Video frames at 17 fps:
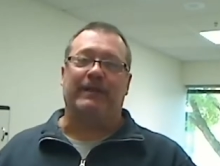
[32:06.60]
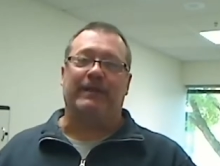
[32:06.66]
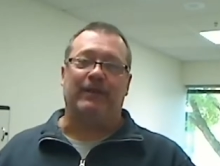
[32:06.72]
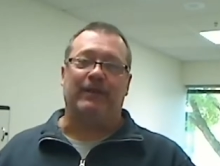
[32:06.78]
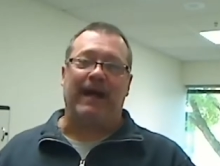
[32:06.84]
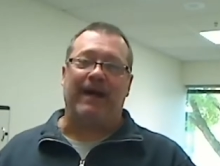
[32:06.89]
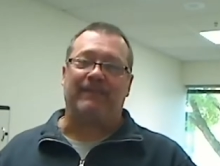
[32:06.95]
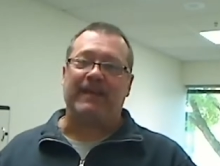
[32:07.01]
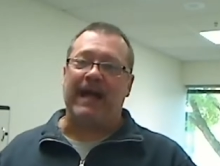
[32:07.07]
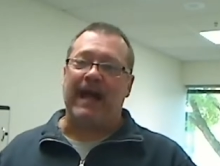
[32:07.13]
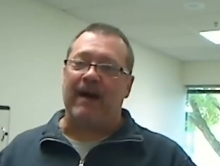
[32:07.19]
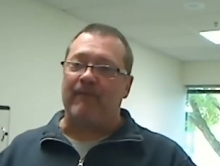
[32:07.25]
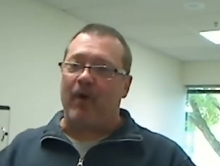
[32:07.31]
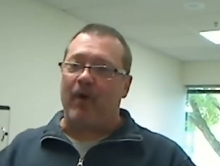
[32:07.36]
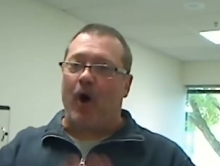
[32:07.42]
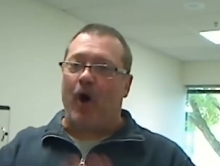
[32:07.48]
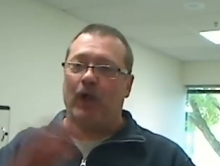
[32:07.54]
You have to
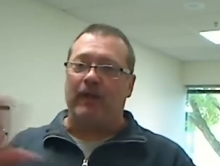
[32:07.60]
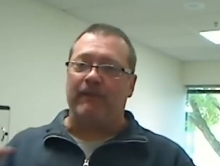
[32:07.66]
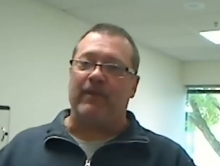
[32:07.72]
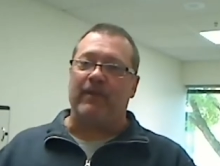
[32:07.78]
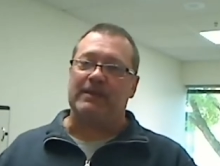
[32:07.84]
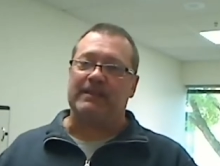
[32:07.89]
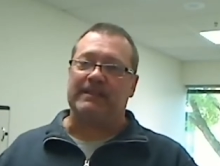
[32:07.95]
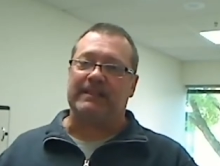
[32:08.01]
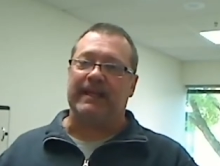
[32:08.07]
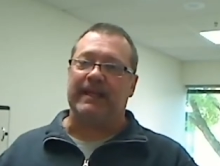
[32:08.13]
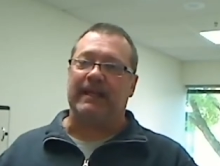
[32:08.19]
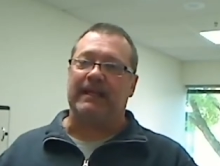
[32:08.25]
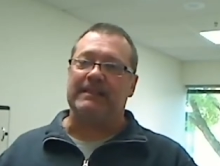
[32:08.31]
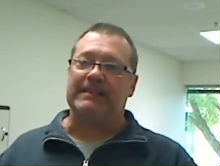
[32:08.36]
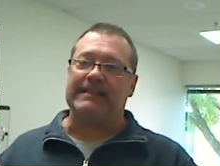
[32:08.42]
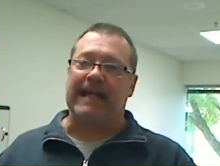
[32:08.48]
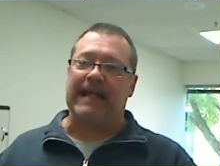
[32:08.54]
have all of those
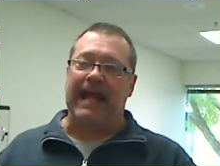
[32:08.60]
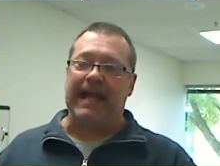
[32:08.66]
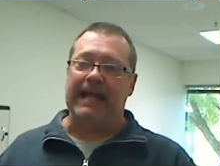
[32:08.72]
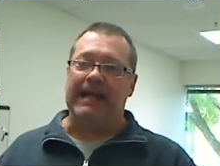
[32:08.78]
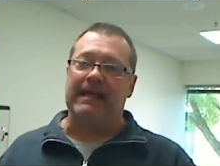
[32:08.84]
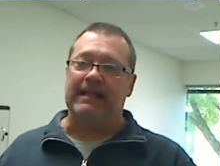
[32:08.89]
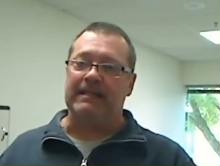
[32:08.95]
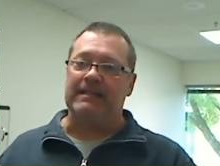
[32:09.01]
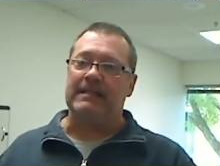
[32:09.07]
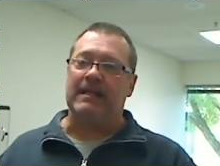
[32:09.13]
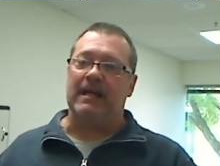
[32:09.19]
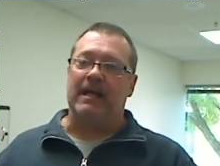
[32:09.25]
things, and